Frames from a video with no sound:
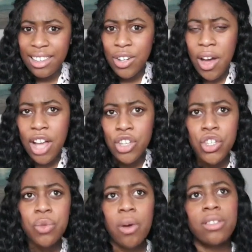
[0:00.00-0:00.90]
I
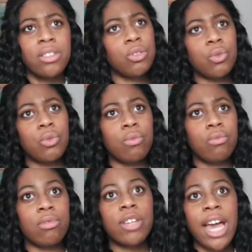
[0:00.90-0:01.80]
just wanted to
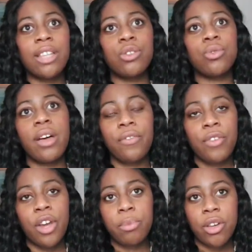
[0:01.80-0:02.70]
get into that
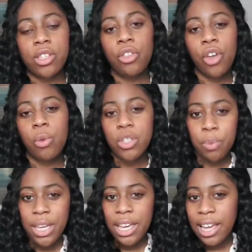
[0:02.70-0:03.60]
firm because I thought it
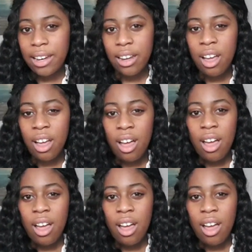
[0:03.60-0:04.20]
was big and